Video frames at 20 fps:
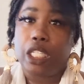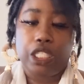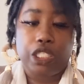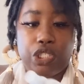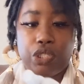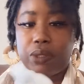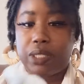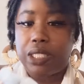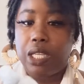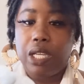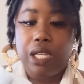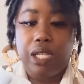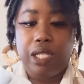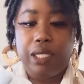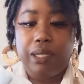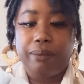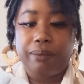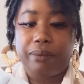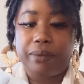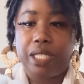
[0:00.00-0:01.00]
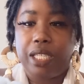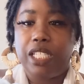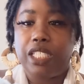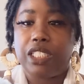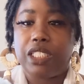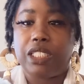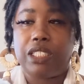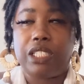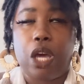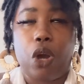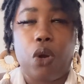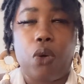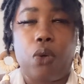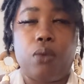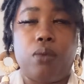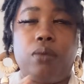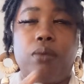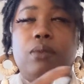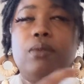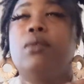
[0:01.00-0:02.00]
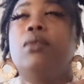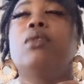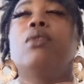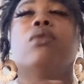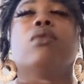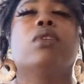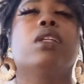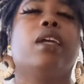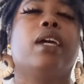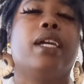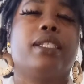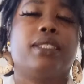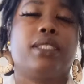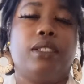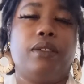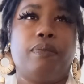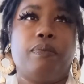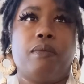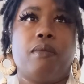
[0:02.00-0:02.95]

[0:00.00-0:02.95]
get you some. It's so relaxing.